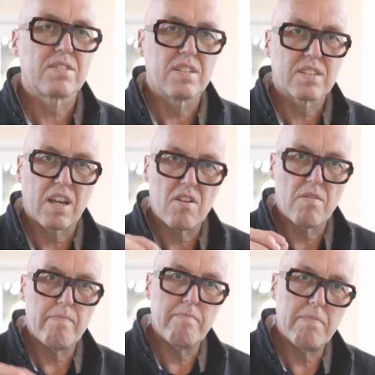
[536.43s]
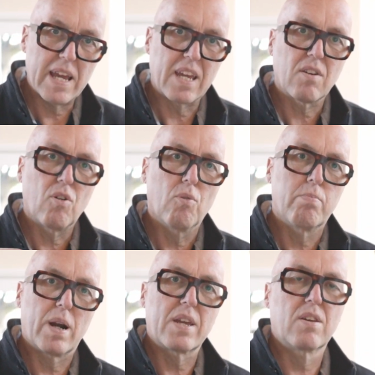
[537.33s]
that's going to make or
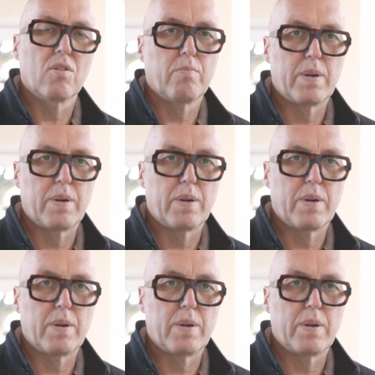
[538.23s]
break your